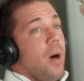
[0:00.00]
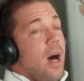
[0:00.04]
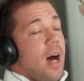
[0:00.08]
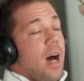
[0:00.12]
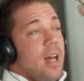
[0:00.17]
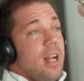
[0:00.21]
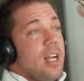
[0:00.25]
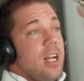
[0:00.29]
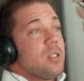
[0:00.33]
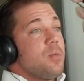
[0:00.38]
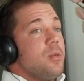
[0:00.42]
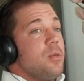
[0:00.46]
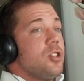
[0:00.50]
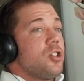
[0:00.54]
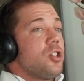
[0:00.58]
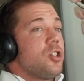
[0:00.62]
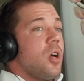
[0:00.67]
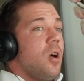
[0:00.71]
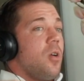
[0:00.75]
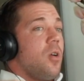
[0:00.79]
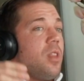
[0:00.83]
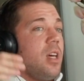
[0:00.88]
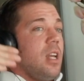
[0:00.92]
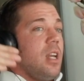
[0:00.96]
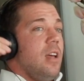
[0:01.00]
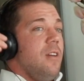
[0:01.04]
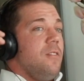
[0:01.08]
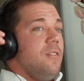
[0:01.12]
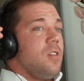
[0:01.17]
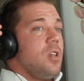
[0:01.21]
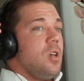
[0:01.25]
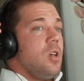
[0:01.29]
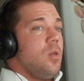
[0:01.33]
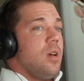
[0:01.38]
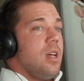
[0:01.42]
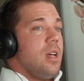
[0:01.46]
but it's been shown that
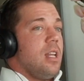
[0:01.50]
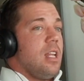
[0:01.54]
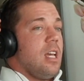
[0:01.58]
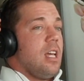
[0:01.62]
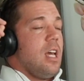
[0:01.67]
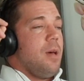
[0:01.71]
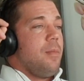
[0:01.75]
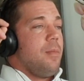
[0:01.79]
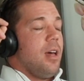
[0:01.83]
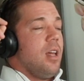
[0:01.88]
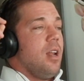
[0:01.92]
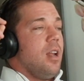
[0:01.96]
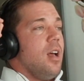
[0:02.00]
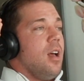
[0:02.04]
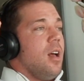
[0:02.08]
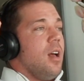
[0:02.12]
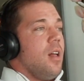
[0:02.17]
if you inhibit